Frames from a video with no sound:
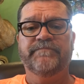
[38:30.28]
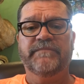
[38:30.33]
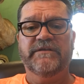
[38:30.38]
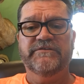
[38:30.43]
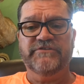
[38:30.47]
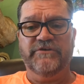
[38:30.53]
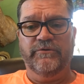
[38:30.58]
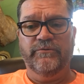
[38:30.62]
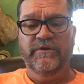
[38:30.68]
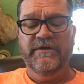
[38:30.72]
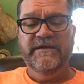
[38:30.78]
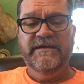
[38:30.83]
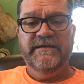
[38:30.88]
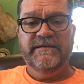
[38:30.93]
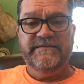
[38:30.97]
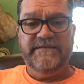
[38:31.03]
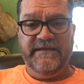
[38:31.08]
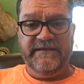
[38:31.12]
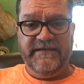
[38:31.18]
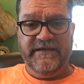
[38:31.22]
So
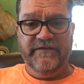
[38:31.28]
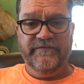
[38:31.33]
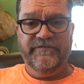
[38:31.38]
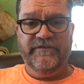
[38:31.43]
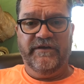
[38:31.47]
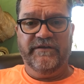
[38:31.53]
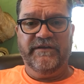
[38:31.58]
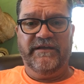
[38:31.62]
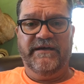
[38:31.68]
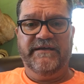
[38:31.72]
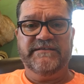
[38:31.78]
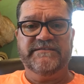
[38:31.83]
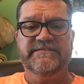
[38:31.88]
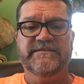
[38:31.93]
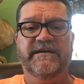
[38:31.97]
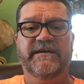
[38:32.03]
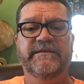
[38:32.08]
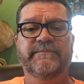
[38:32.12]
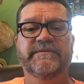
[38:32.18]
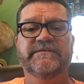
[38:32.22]
take care of the online
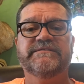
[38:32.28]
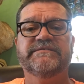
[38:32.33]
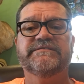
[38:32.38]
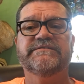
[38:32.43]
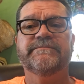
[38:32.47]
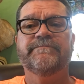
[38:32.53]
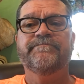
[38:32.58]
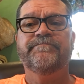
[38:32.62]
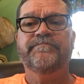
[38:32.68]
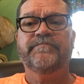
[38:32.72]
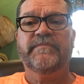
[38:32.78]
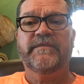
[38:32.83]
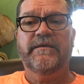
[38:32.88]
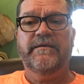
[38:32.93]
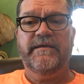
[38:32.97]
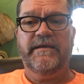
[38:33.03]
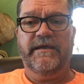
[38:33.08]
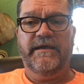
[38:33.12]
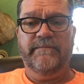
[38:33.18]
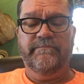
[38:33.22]
assignments
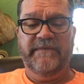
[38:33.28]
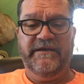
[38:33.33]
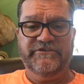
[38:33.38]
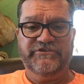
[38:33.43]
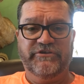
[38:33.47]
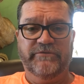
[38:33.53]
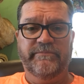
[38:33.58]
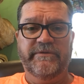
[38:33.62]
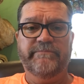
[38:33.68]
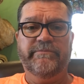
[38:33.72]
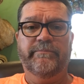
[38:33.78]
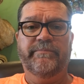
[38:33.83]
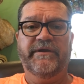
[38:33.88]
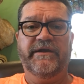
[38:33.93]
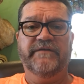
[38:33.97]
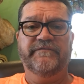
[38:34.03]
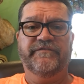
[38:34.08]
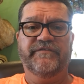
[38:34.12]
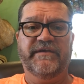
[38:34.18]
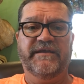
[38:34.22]
and make sure to be
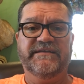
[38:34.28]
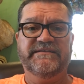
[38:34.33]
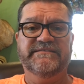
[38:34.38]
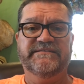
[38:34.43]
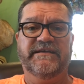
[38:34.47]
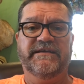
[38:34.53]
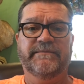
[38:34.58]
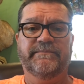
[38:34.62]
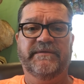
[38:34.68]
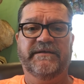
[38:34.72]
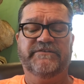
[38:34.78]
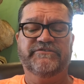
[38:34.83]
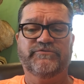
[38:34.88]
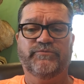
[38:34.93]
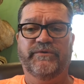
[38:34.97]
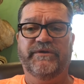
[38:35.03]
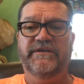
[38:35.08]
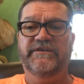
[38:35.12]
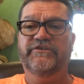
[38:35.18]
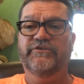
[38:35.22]
prepared for that exam
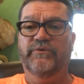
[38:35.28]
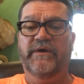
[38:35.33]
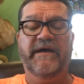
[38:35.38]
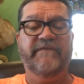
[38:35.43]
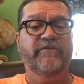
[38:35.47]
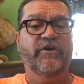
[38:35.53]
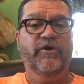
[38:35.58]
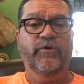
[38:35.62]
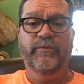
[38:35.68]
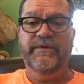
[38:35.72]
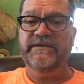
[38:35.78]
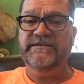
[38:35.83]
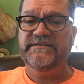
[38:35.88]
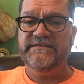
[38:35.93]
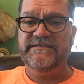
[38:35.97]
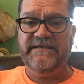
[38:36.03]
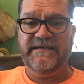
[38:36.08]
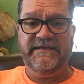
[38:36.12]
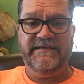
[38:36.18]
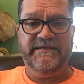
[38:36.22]
next week. You'll have all week to
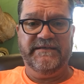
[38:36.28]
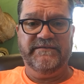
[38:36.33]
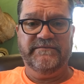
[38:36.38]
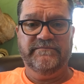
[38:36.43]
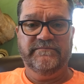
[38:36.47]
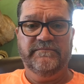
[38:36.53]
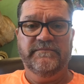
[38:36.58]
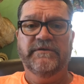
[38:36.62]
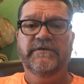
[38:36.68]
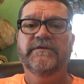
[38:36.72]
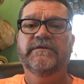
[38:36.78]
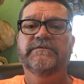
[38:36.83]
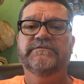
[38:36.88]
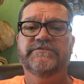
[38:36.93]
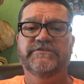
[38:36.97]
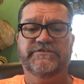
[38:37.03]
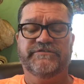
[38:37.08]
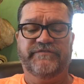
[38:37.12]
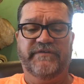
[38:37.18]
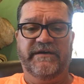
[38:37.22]
take it.
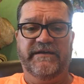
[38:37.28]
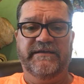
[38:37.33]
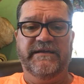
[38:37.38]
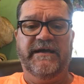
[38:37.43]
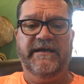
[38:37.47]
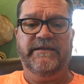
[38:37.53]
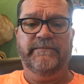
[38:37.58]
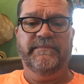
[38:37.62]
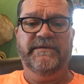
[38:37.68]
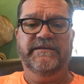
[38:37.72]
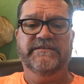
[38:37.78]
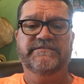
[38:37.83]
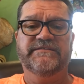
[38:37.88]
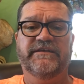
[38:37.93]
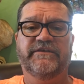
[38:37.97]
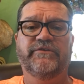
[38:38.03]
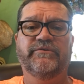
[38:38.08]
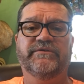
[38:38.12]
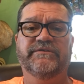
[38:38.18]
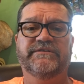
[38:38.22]
Just find 90 minutes
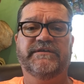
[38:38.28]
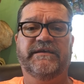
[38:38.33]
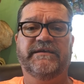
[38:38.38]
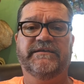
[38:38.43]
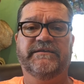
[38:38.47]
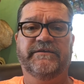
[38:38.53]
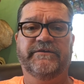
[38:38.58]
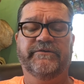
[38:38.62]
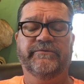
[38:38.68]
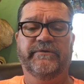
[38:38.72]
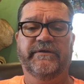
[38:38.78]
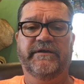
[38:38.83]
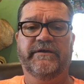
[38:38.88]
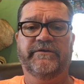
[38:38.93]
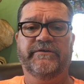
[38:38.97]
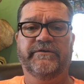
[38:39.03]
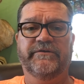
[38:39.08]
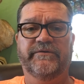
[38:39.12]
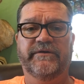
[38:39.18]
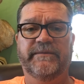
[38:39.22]
that you can take it
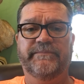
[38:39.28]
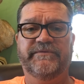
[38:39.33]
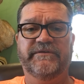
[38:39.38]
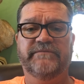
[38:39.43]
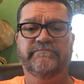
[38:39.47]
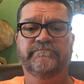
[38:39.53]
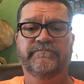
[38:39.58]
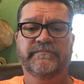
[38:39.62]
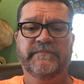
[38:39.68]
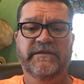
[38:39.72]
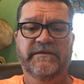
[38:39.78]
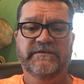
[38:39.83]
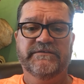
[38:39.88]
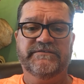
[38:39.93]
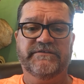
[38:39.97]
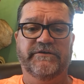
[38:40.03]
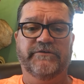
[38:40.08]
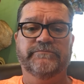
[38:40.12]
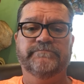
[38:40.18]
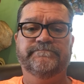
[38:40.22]
uninterrupted.
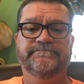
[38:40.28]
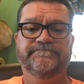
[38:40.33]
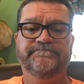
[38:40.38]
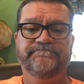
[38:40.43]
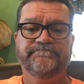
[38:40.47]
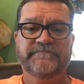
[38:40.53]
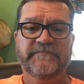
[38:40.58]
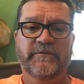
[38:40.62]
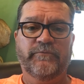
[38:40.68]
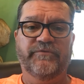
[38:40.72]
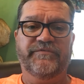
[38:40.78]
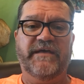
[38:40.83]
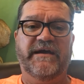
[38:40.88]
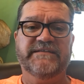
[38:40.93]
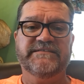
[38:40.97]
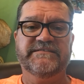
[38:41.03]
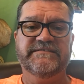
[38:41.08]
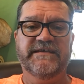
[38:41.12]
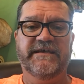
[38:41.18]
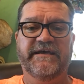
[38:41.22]
So with
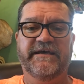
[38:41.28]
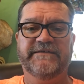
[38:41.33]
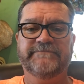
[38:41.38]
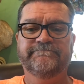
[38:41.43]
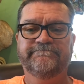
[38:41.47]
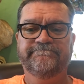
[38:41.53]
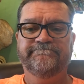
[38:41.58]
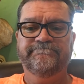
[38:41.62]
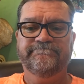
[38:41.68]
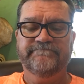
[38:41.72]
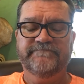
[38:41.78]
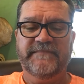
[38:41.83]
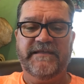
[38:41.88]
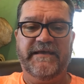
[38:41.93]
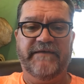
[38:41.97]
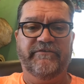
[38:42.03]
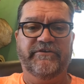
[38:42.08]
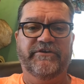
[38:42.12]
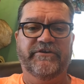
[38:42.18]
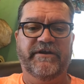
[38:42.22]
that said,
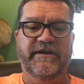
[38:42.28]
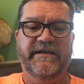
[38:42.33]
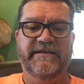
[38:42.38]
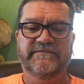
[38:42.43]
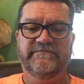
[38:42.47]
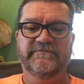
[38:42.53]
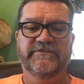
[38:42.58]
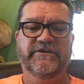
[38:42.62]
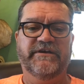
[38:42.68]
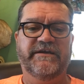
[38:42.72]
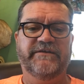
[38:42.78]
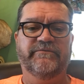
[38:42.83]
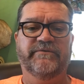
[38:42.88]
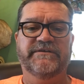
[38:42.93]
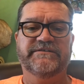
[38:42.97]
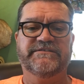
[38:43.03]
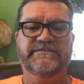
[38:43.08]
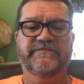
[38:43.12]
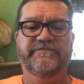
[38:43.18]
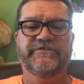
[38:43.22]
have a great
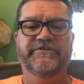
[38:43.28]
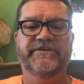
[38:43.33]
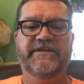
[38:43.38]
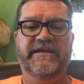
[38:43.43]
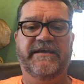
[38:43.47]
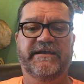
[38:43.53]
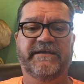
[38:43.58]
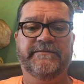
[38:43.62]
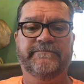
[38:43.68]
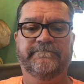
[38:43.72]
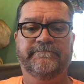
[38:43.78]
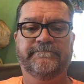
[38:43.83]
rest of your day.